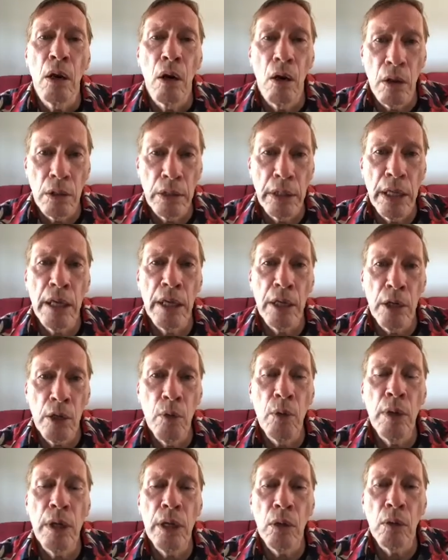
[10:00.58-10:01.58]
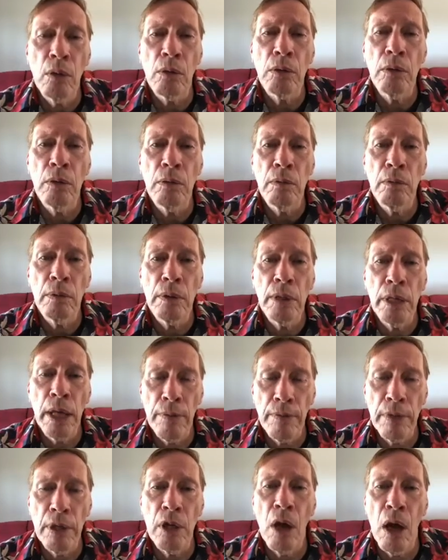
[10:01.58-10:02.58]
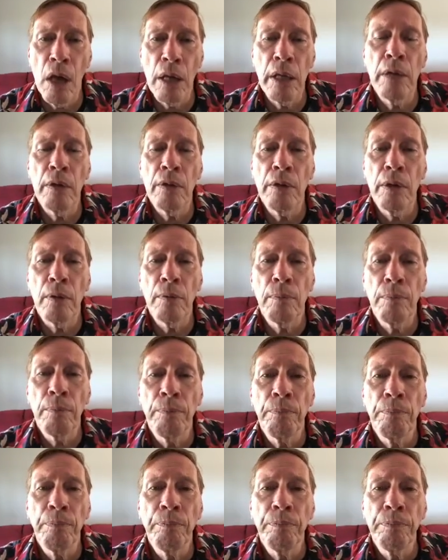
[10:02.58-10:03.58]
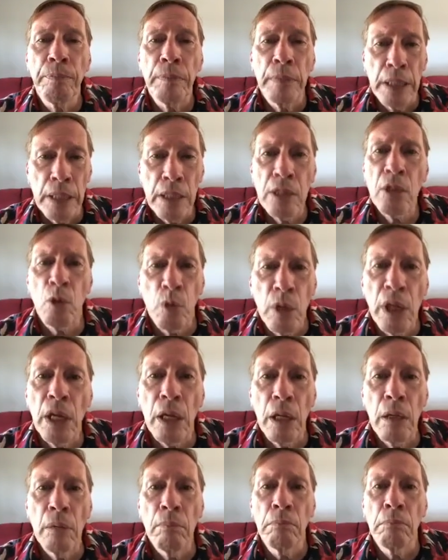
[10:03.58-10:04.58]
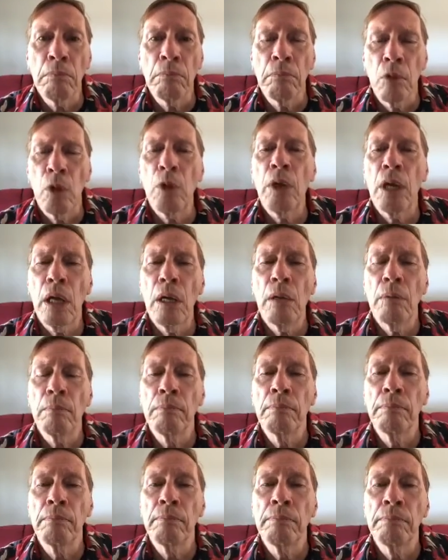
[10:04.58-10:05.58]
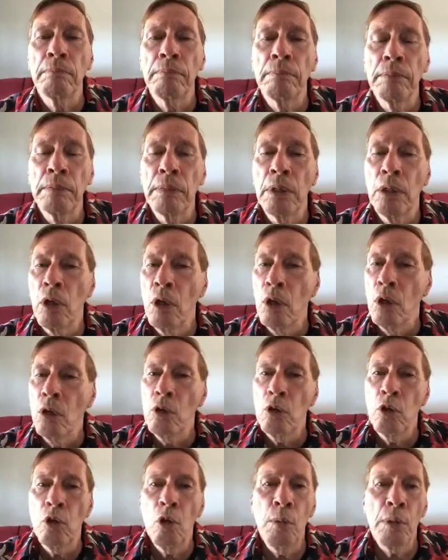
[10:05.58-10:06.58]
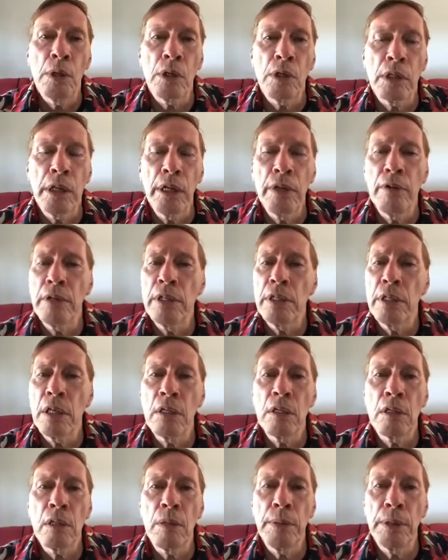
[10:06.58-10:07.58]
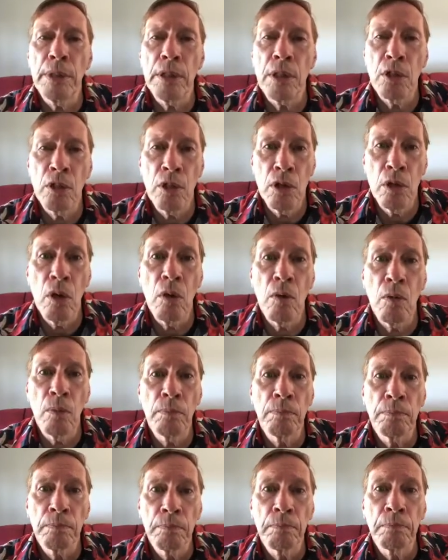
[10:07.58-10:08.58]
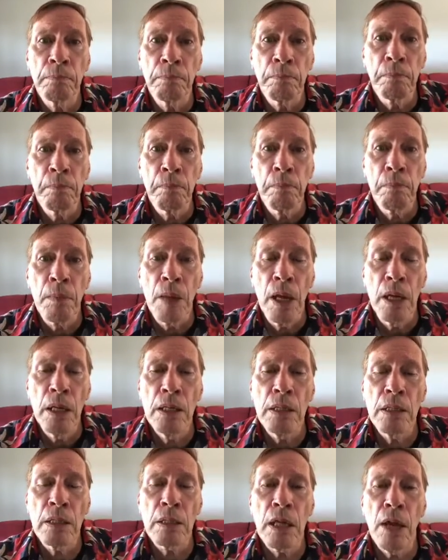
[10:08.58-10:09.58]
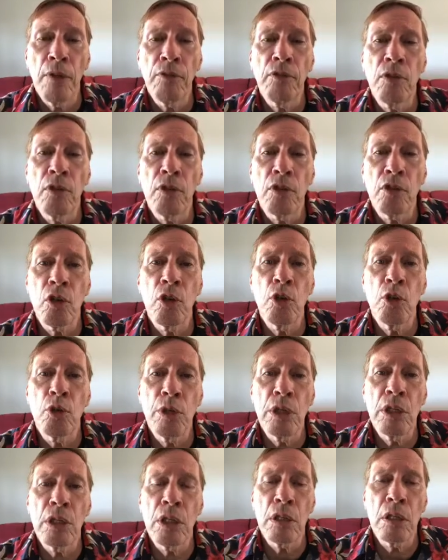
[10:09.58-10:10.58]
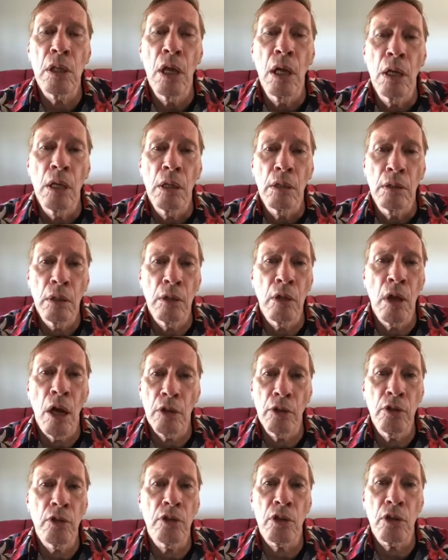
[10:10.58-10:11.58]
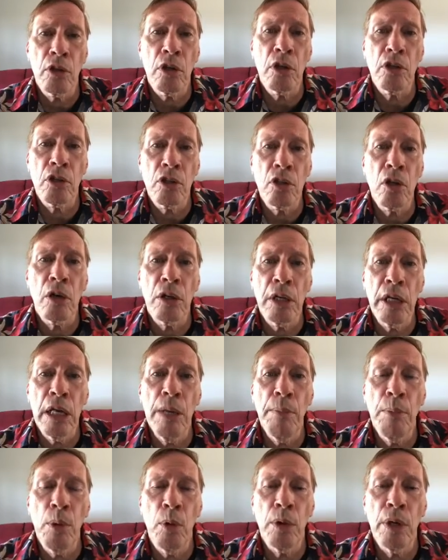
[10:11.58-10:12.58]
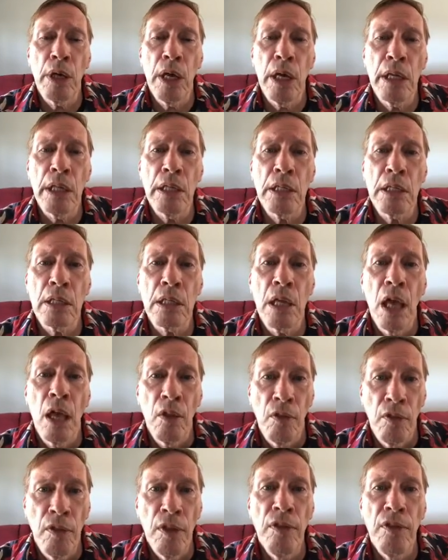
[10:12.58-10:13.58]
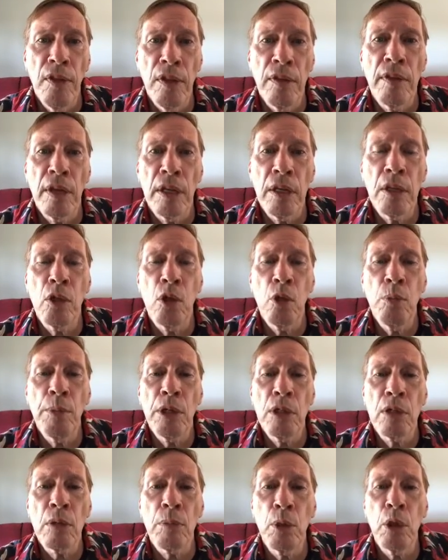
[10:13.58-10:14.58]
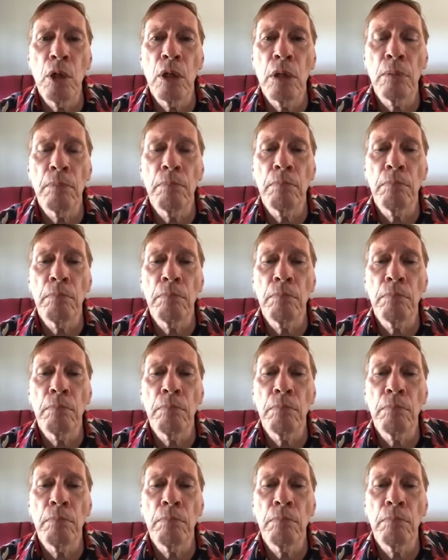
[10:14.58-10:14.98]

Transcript: on getting you healed and having God heal you. He said, okay, okay. Two minutes later, he says to me, he says, you know, he says, after the surgery, he says, the doctors are going to start chemo again. He says, they think they can do me some good.